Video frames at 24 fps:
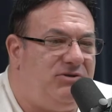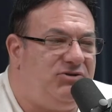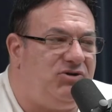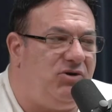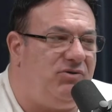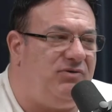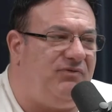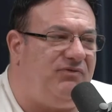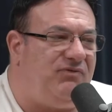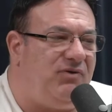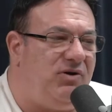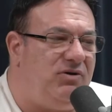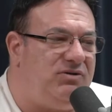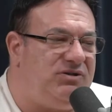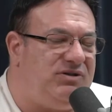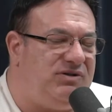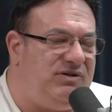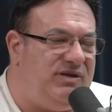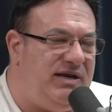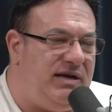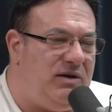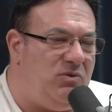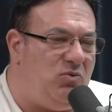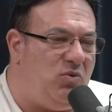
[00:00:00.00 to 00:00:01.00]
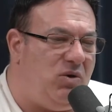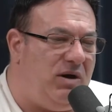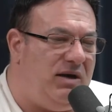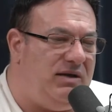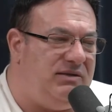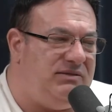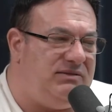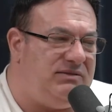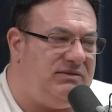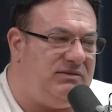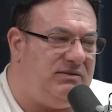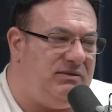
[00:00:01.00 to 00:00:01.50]
so the first thing
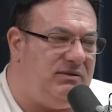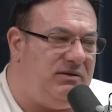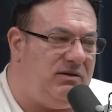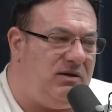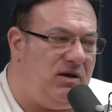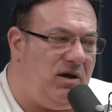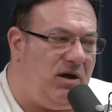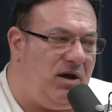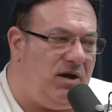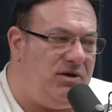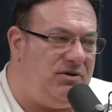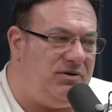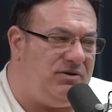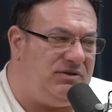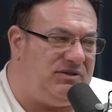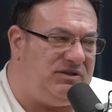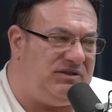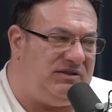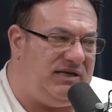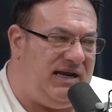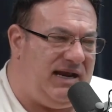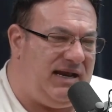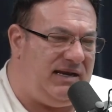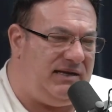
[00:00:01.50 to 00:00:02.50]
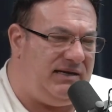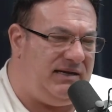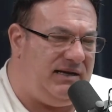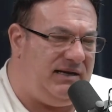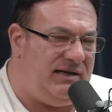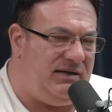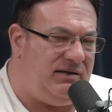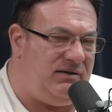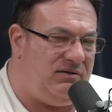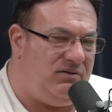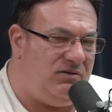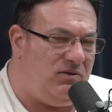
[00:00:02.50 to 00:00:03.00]
was
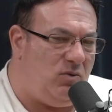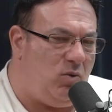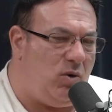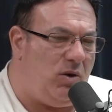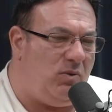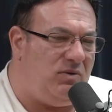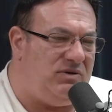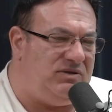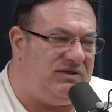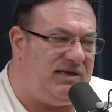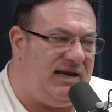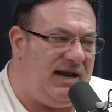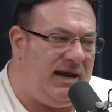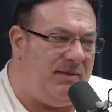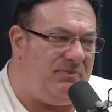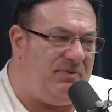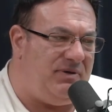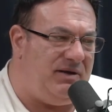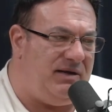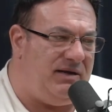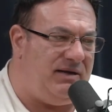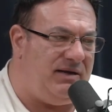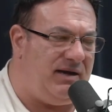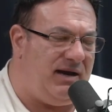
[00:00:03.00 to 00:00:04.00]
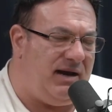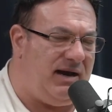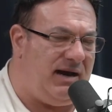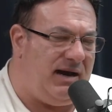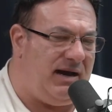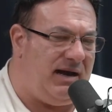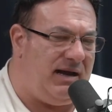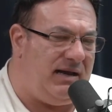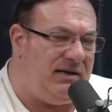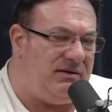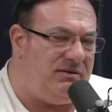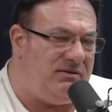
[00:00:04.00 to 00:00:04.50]
understanding what was happening
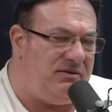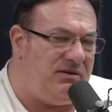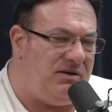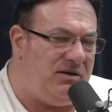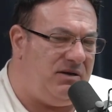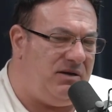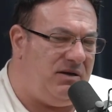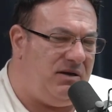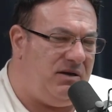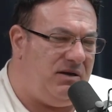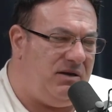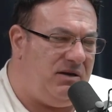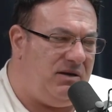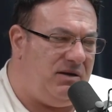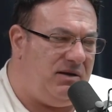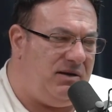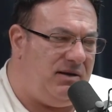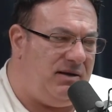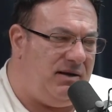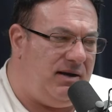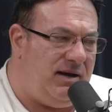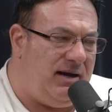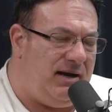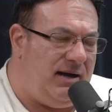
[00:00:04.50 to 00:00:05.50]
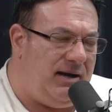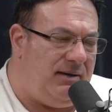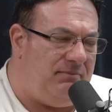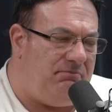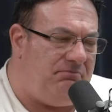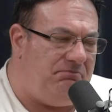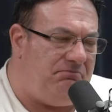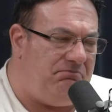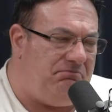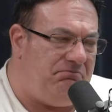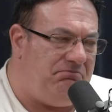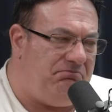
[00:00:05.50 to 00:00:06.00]
on
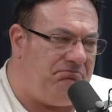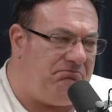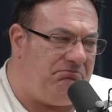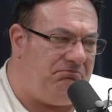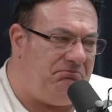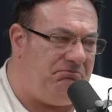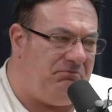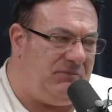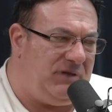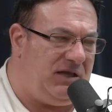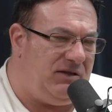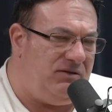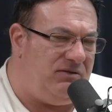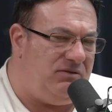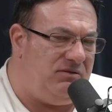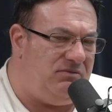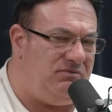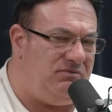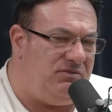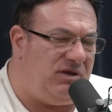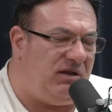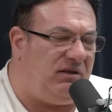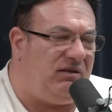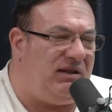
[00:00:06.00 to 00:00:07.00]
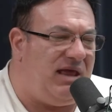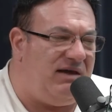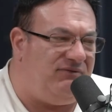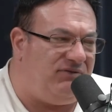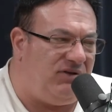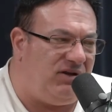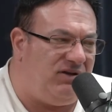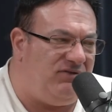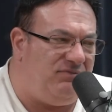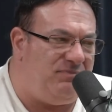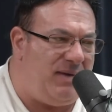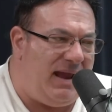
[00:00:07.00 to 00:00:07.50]
um, the
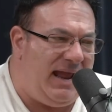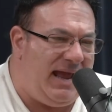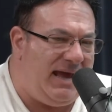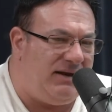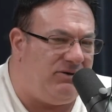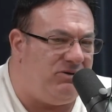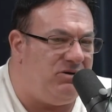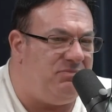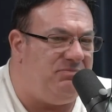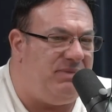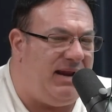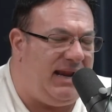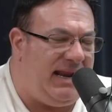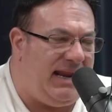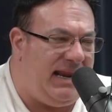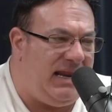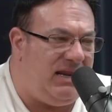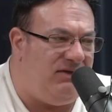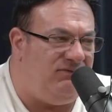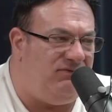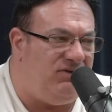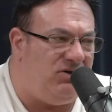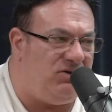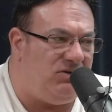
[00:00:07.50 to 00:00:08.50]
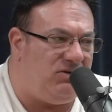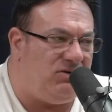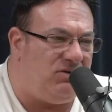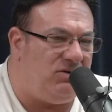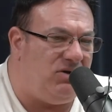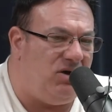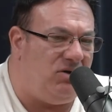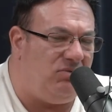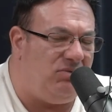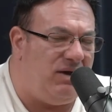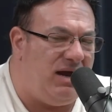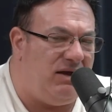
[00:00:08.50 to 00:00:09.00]
level of pattern behavior
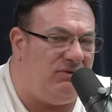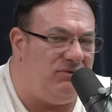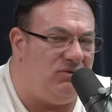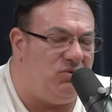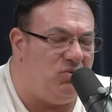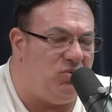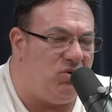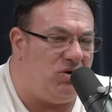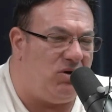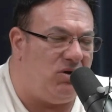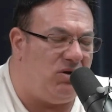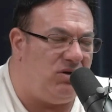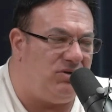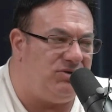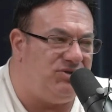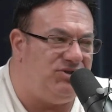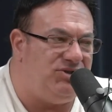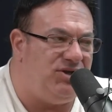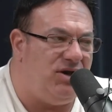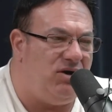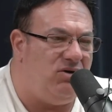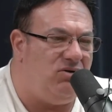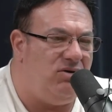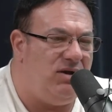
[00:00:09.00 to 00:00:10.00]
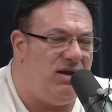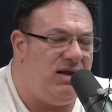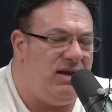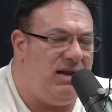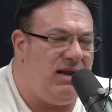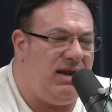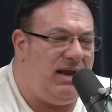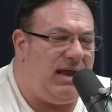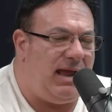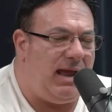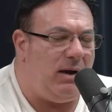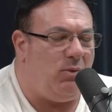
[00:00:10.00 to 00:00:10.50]
around the world. So
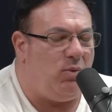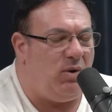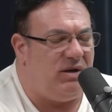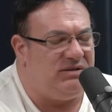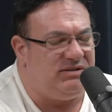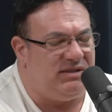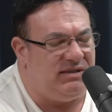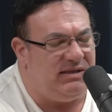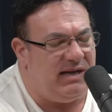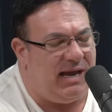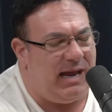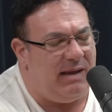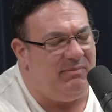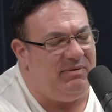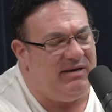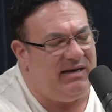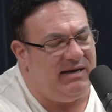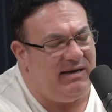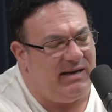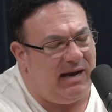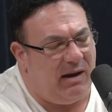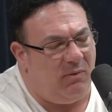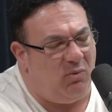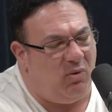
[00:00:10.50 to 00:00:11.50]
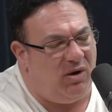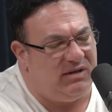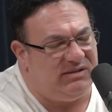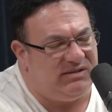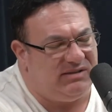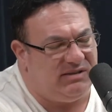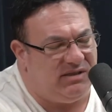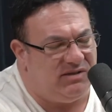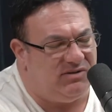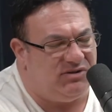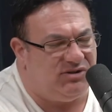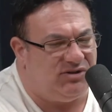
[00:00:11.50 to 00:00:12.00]
I wasn't, I mean, I was
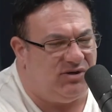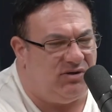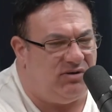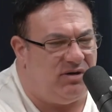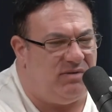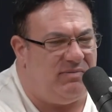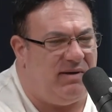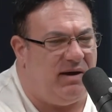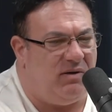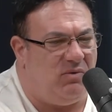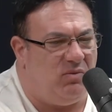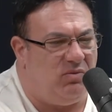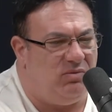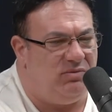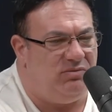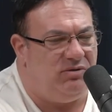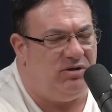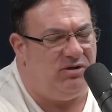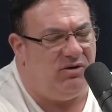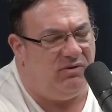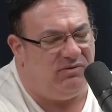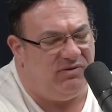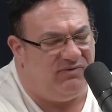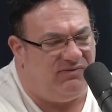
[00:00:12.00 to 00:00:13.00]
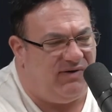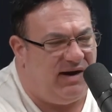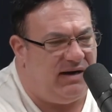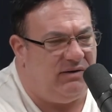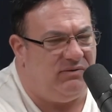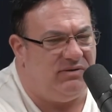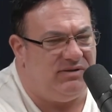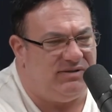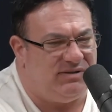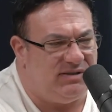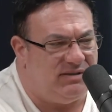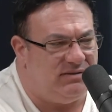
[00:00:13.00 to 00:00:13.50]
concerned about, you know, the
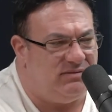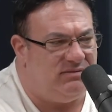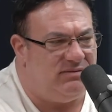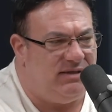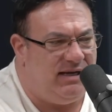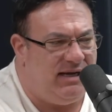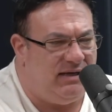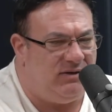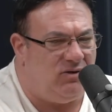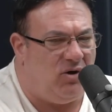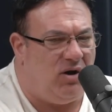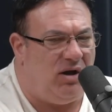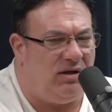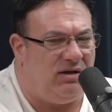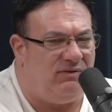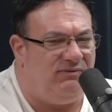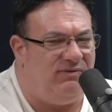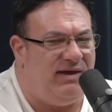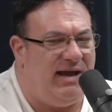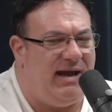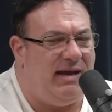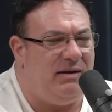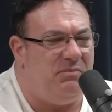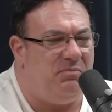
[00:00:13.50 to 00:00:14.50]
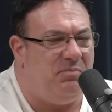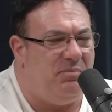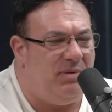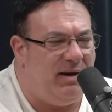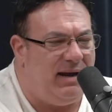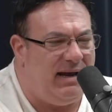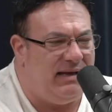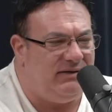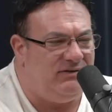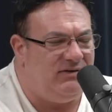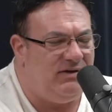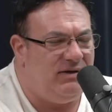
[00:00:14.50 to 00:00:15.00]
virus and, and all of that,
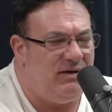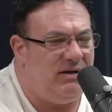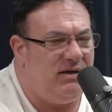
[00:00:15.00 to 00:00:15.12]
but